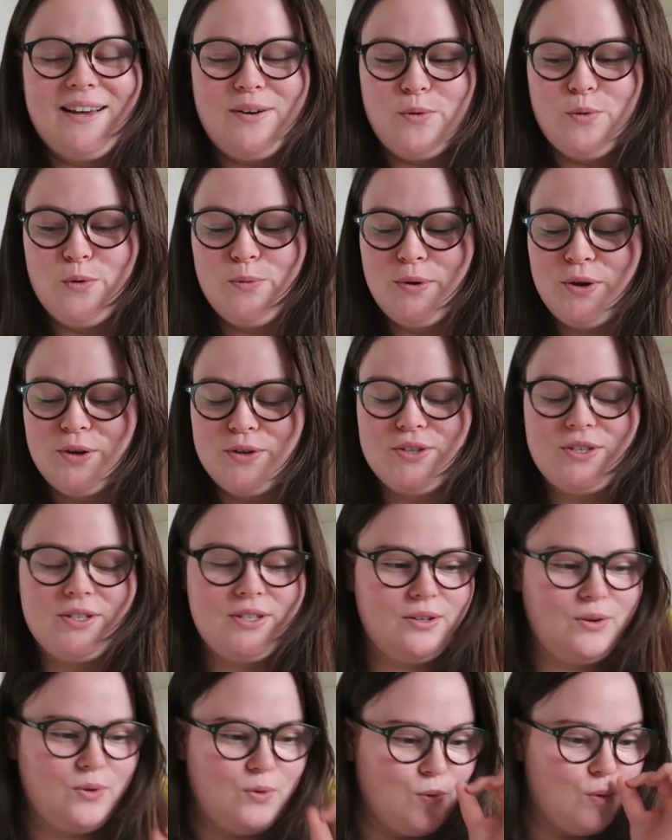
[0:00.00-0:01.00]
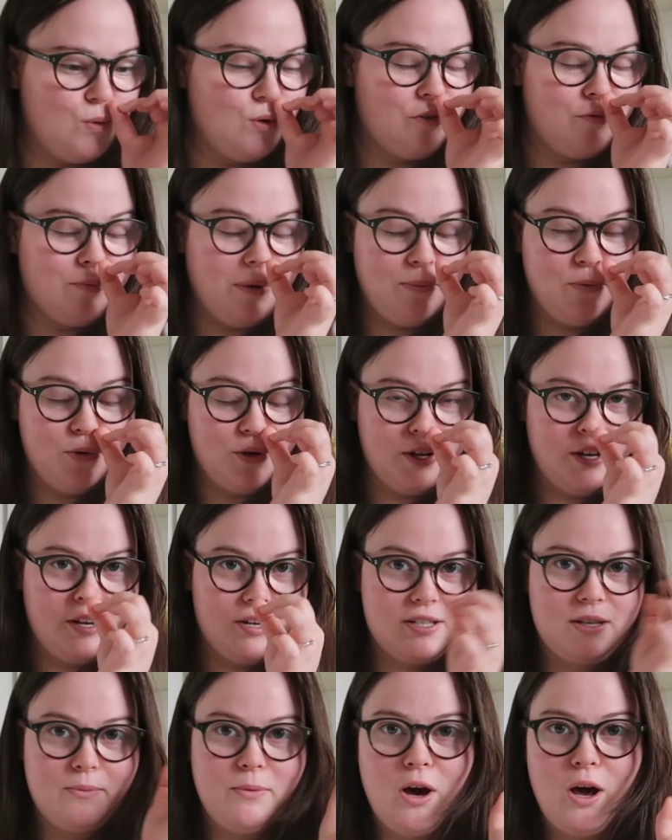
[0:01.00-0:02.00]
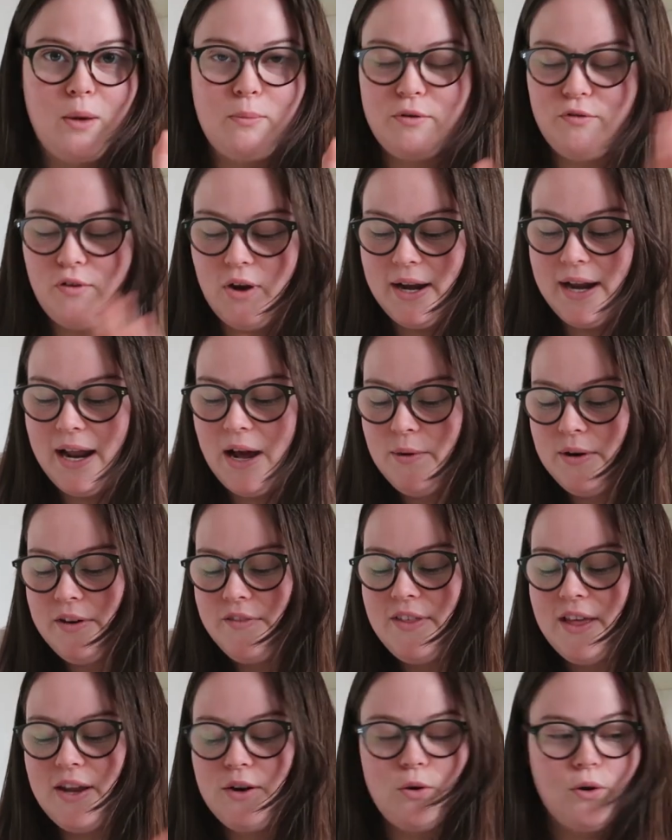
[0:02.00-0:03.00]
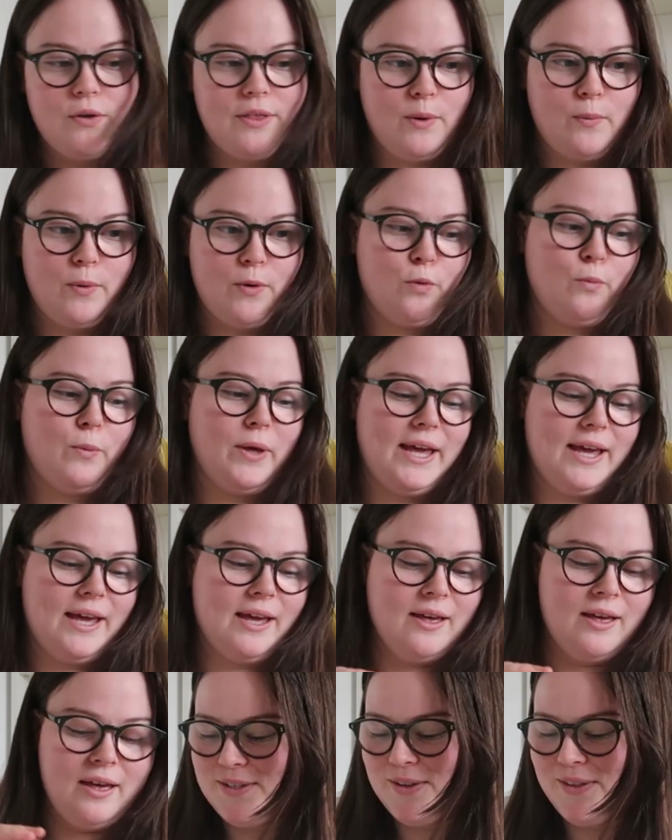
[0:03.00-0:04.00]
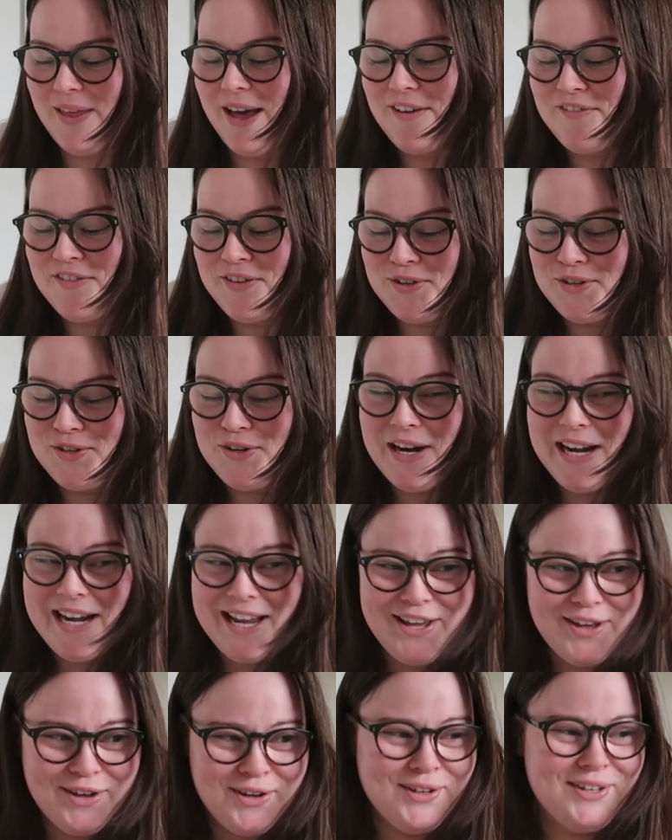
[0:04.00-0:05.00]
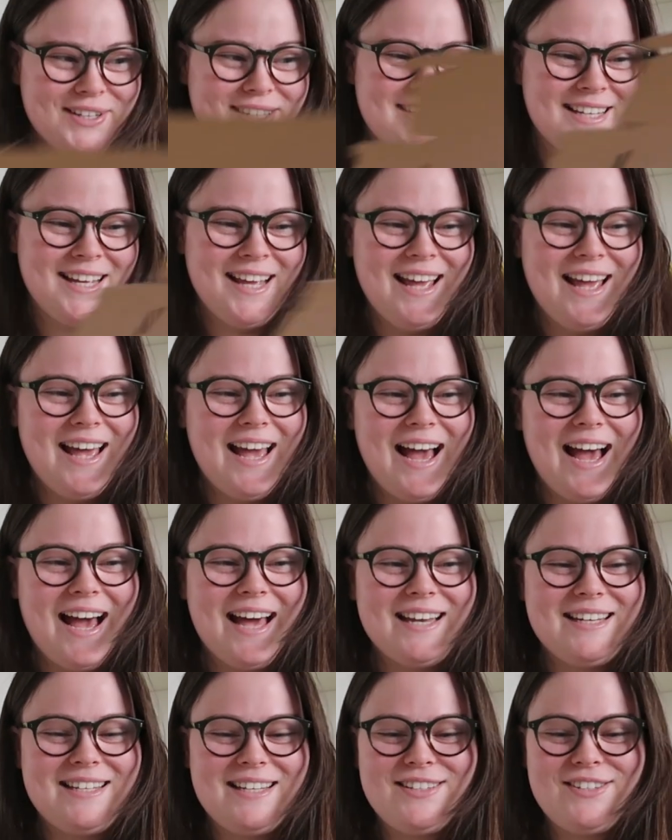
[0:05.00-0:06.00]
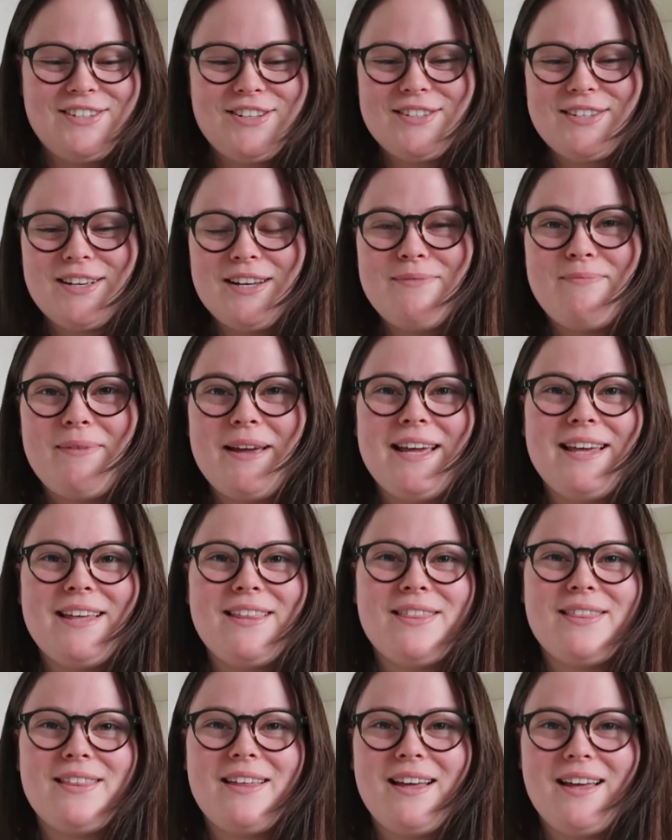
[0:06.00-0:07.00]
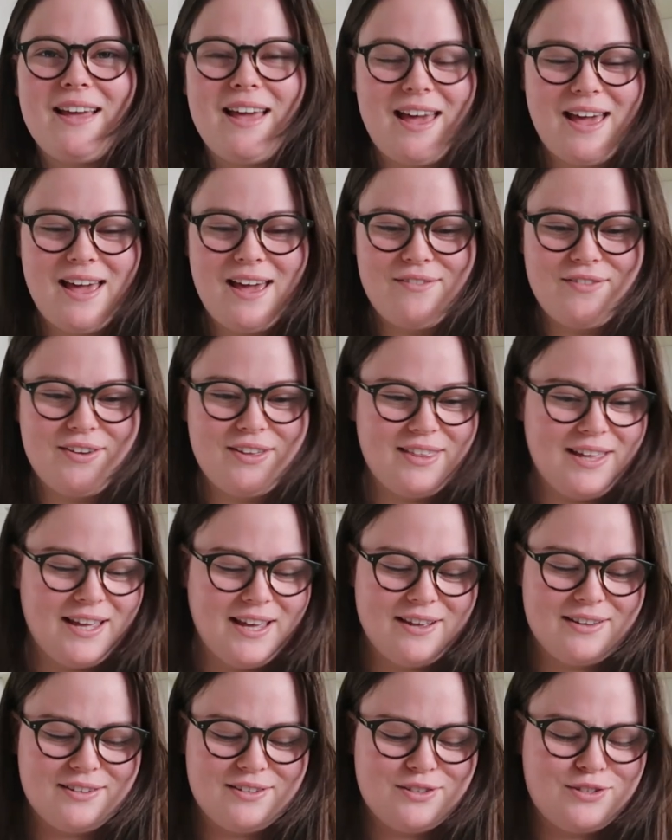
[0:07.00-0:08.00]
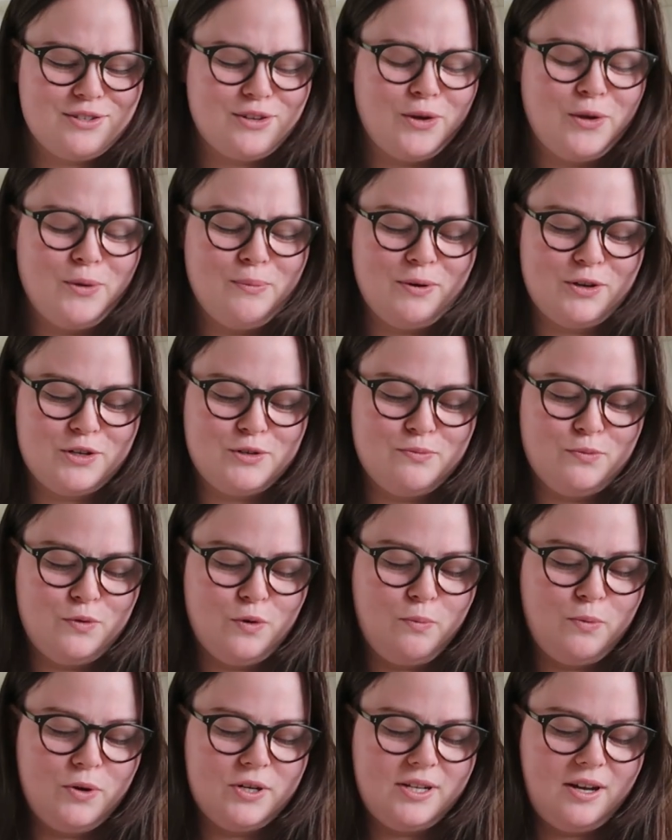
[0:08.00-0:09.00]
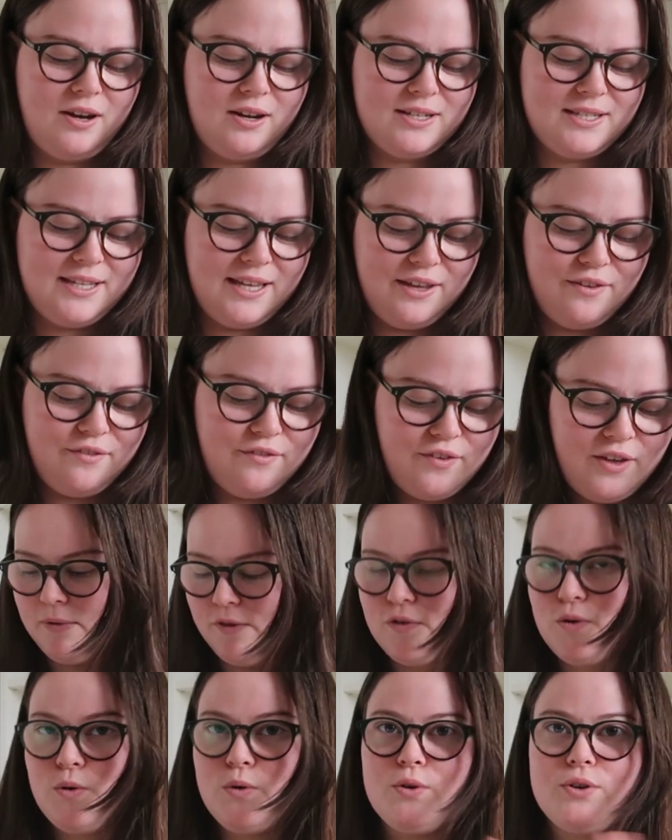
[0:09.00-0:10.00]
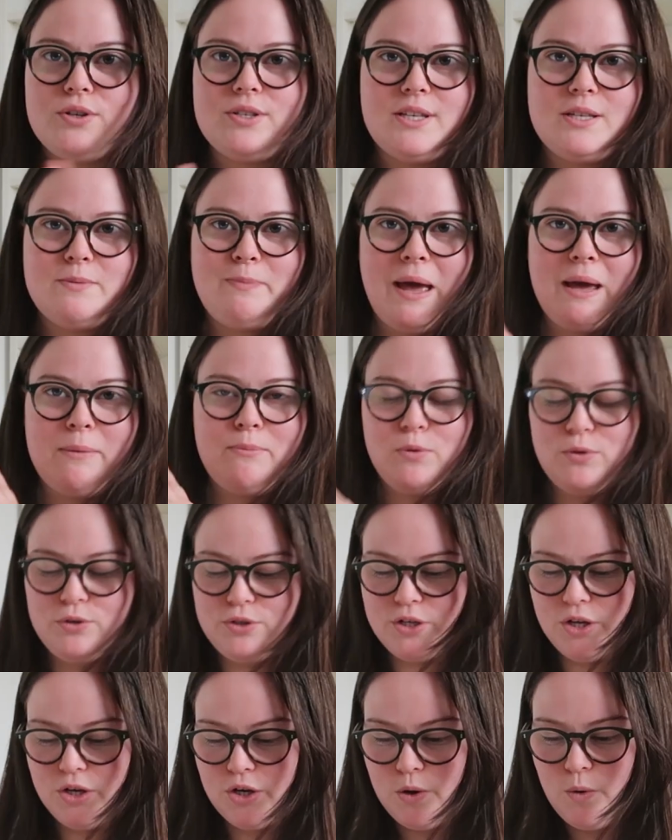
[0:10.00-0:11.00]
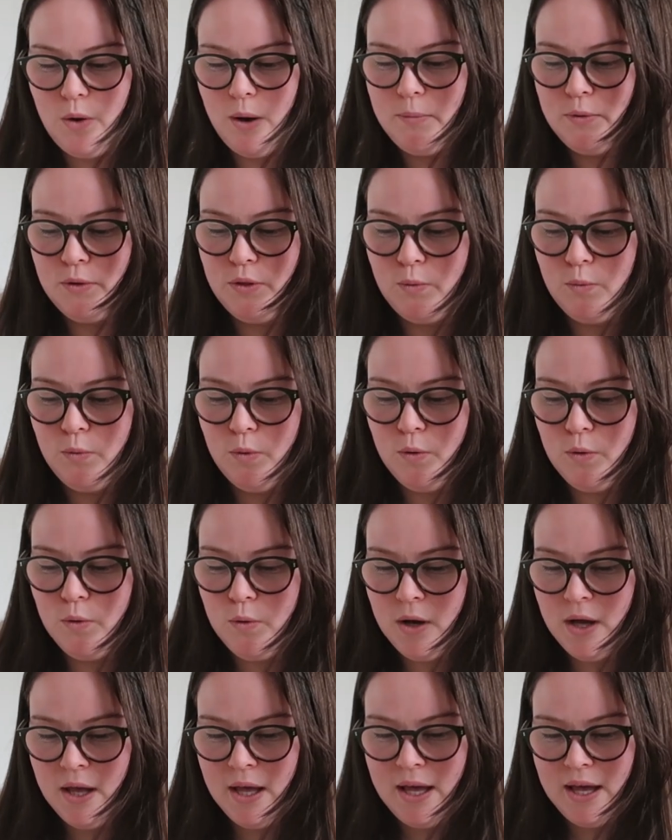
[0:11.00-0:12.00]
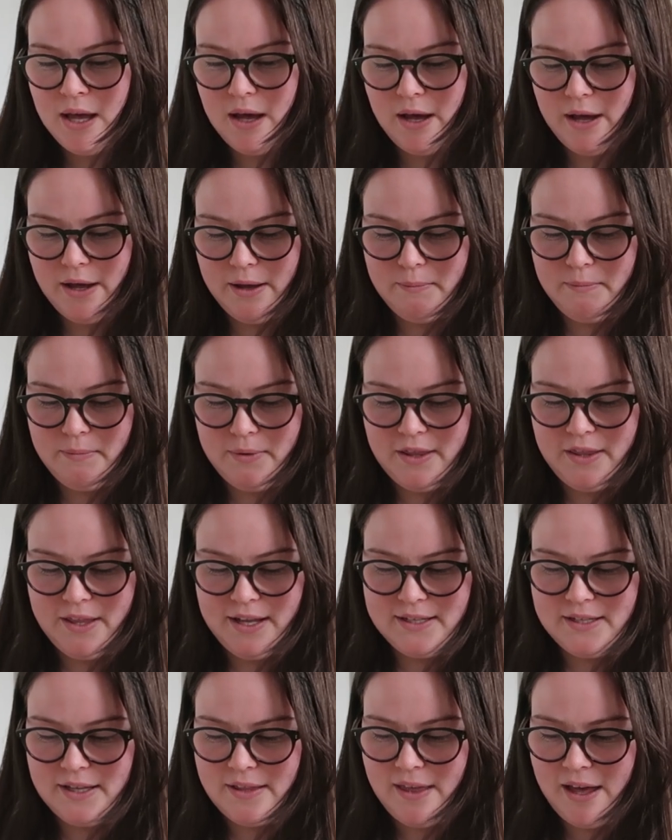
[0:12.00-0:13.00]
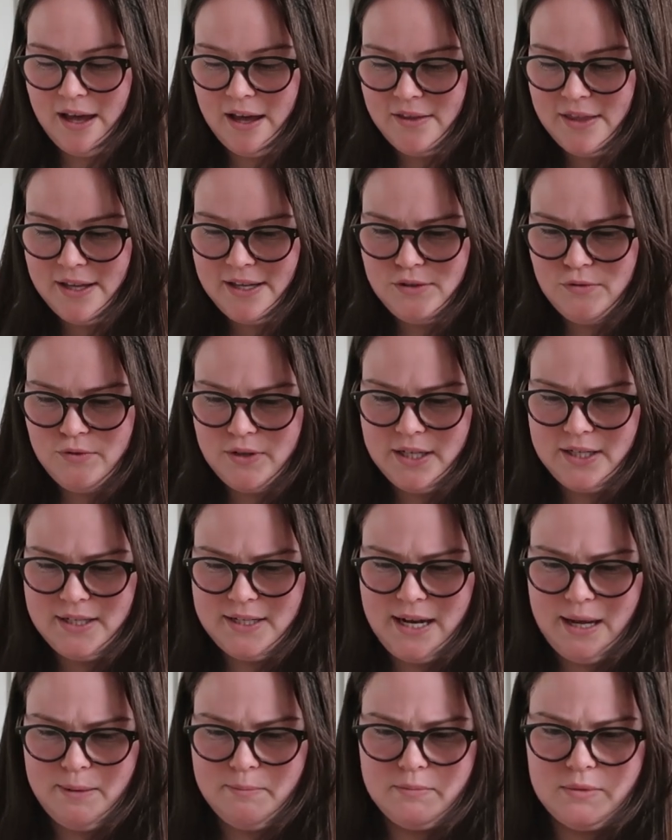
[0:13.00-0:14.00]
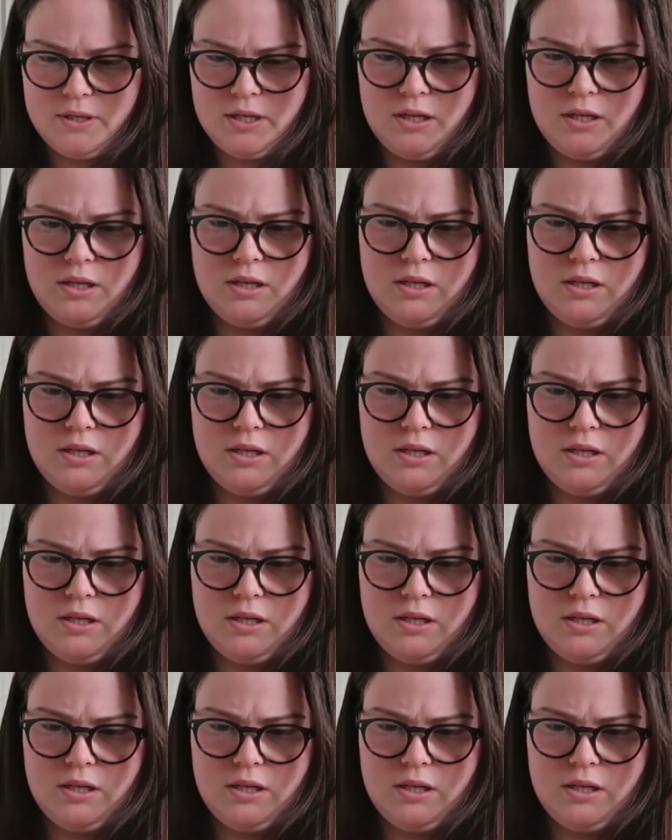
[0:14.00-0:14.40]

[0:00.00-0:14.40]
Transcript: almost all of my products are behind me right now, and if they're not, they will be. So that feels really good, and it's just going to make everything so much more productive. Of course, this pegboard's going to go up on the wall, and things like that. Are these already stamped?